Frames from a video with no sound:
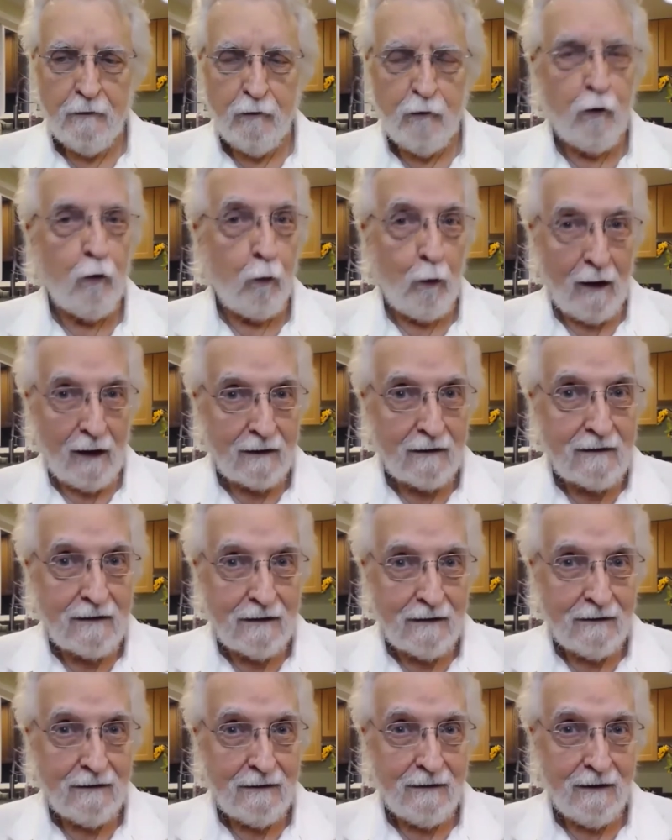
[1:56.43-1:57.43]

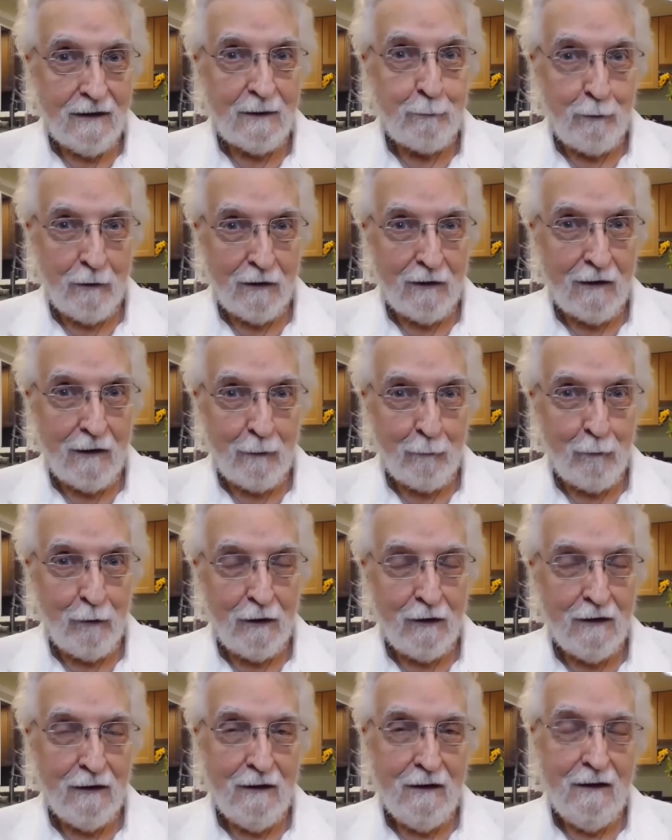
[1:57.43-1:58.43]
direct, let's put it that
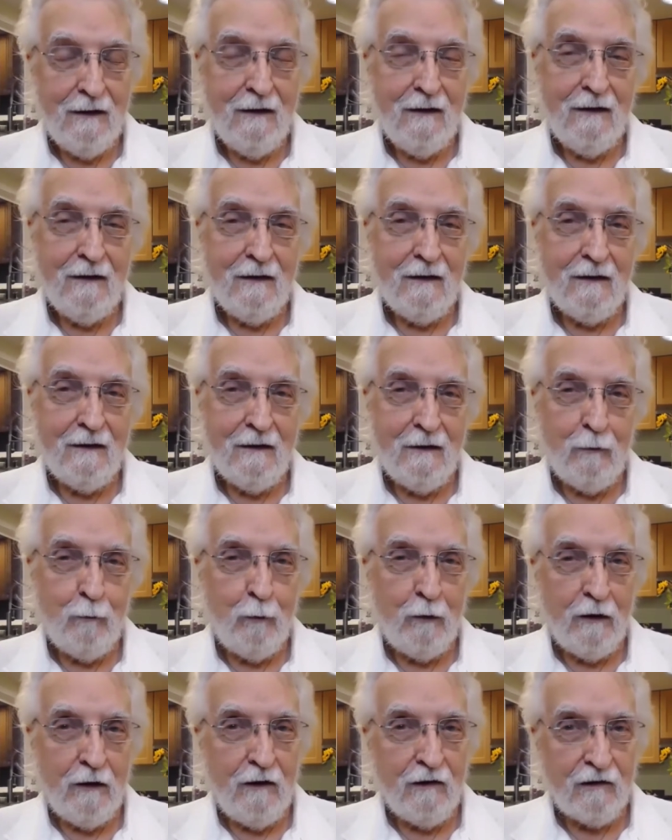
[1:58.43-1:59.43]
way, in
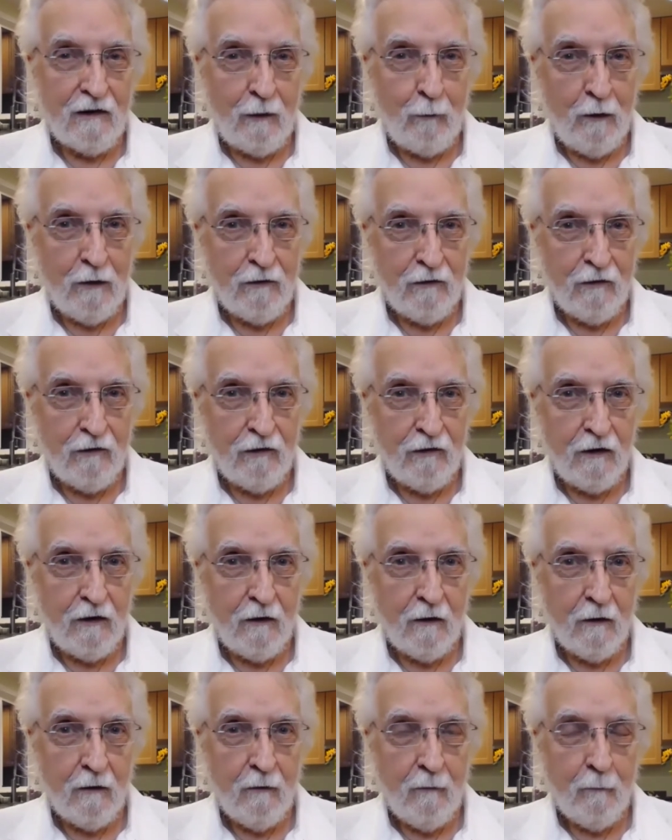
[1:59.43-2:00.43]
what it is I want to
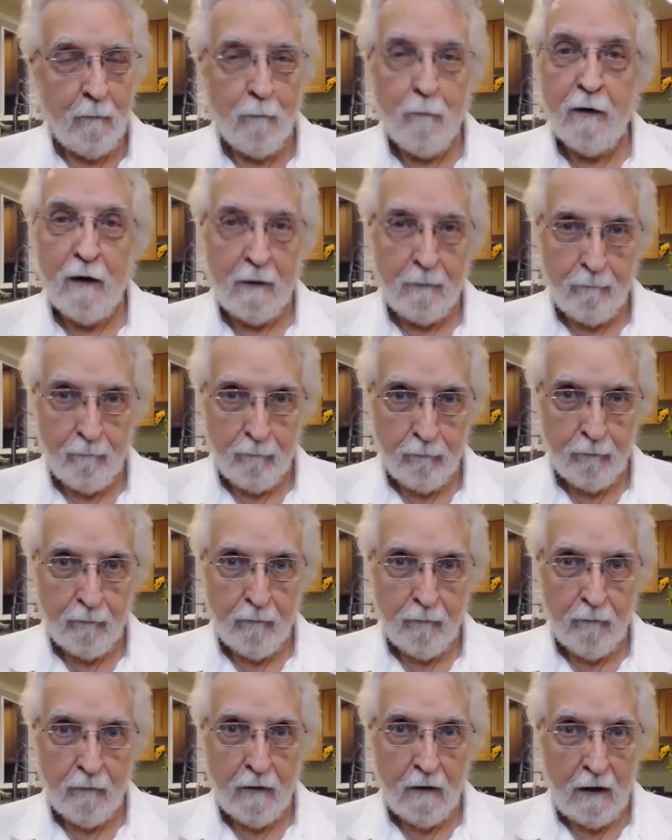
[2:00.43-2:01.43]
share. But
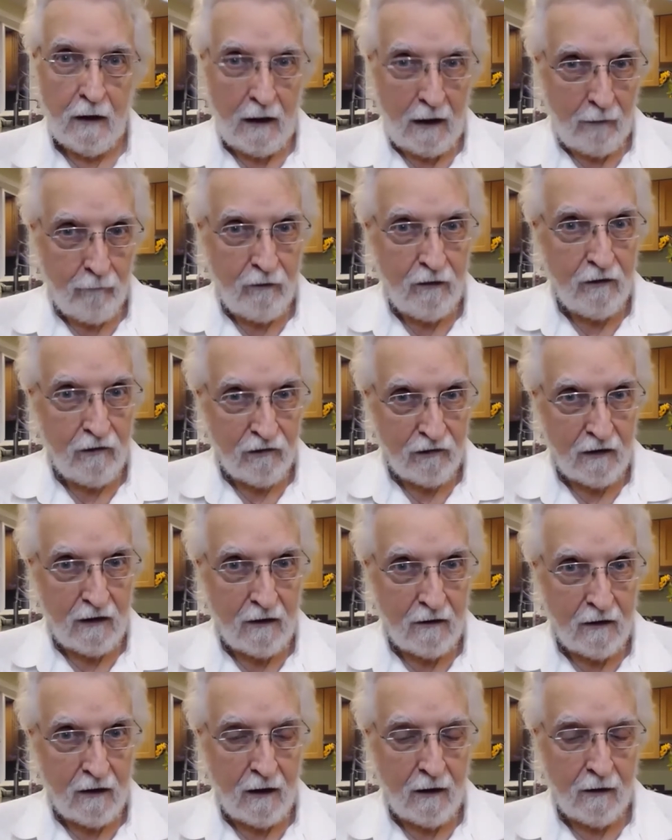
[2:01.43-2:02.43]
having
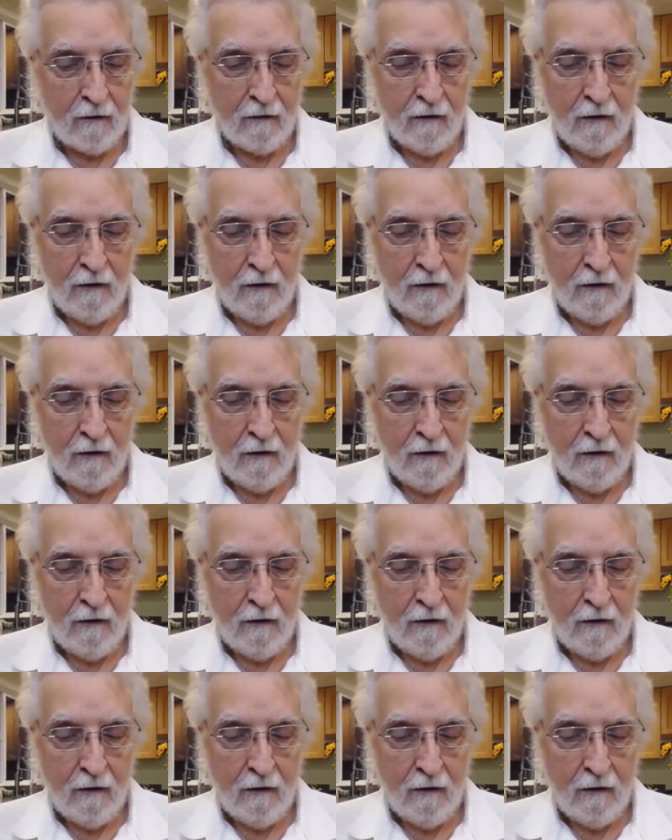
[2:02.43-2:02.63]
said that,